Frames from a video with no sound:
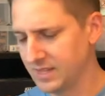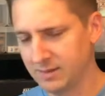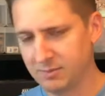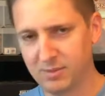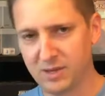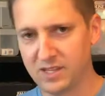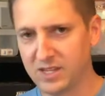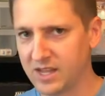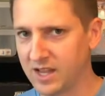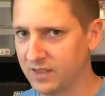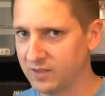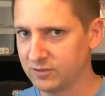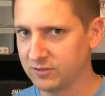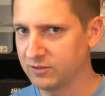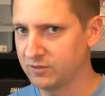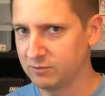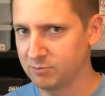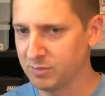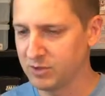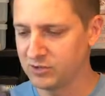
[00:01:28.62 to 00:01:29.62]
But yeah, this
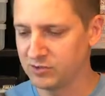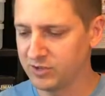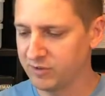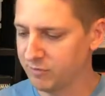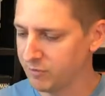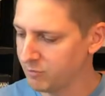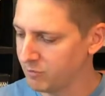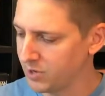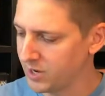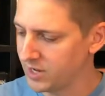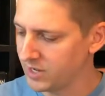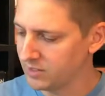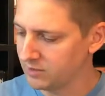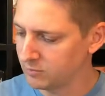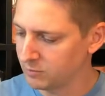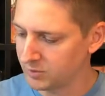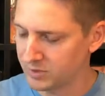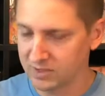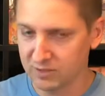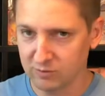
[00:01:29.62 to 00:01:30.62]
is a bunch of different
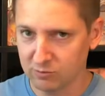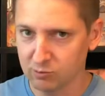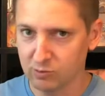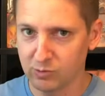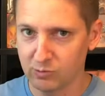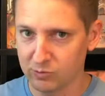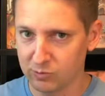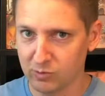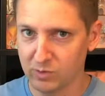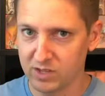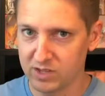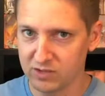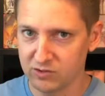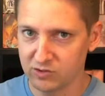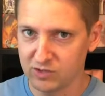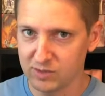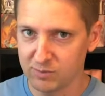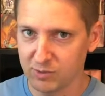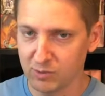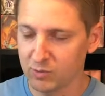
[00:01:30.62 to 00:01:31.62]
brands, but this one was one of the
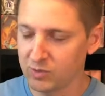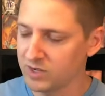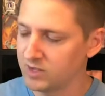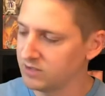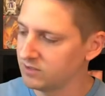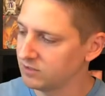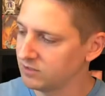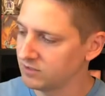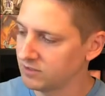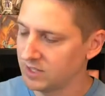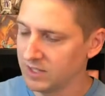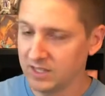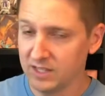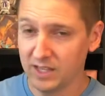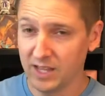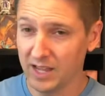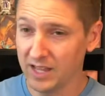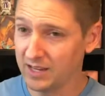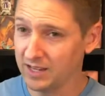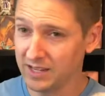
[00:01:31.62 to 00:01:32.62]
cheaper ones.
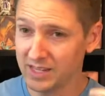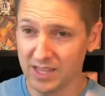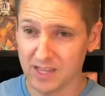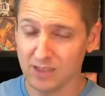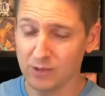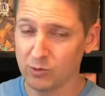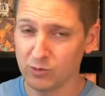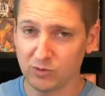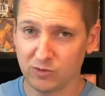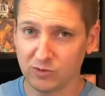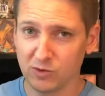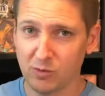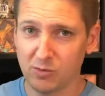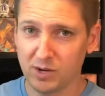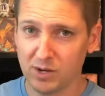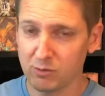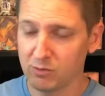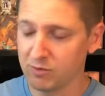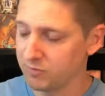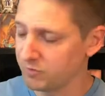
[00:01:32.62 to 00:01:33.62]
And again, there were so
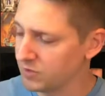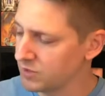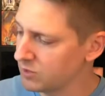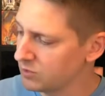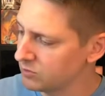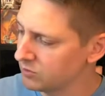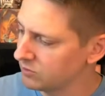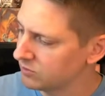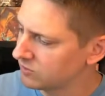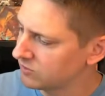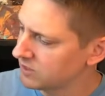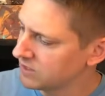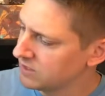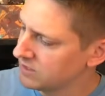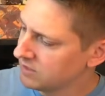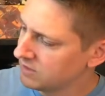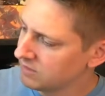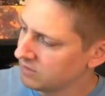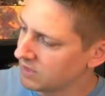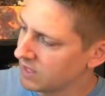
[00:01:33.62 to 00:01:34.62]
many reviews
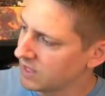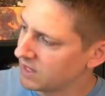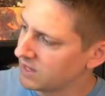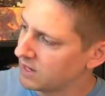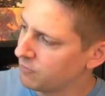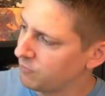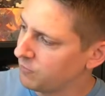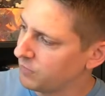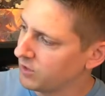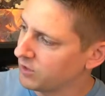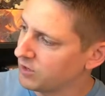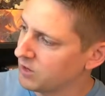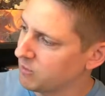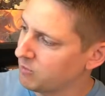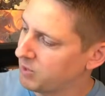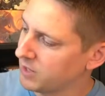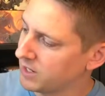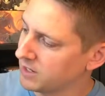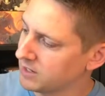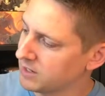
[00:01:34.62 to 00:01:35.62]
that I figured
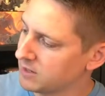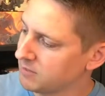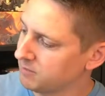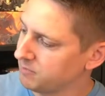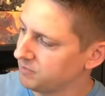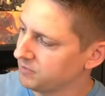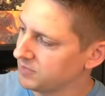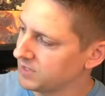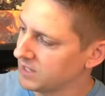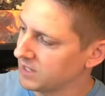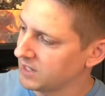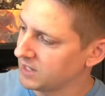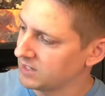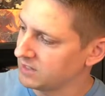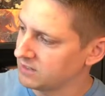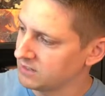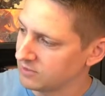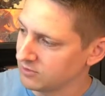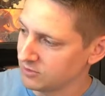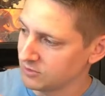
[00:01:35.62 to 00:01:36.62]
I'd pick it up.
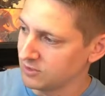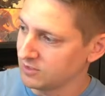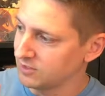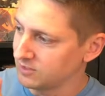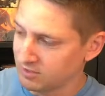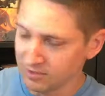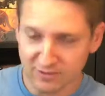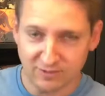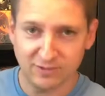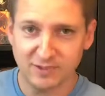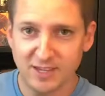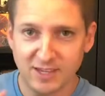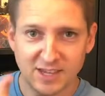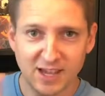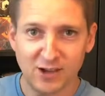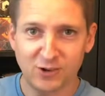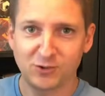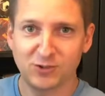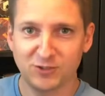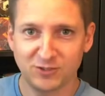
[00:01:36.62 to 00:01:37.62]
And it doesn't say
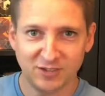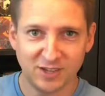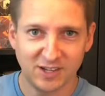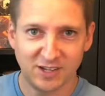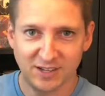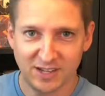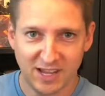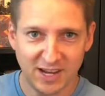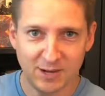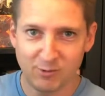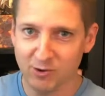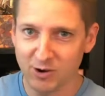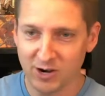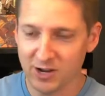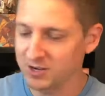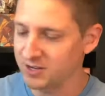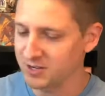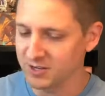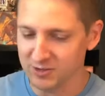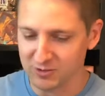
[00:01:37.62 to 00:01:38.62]
YOCTOSUN anywhere
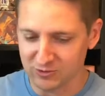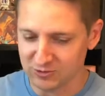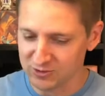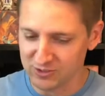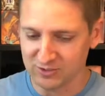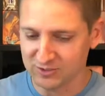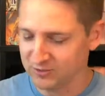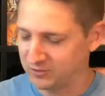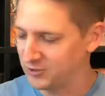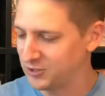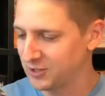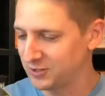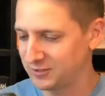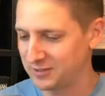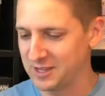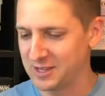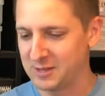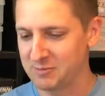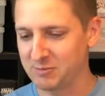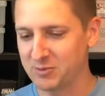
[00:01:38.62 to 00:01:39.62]
on here,
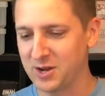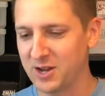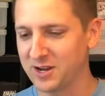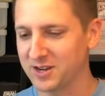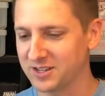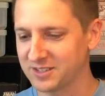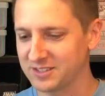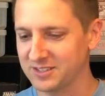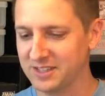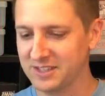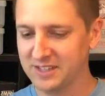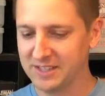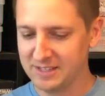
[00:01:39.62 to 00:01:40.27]
just on the product.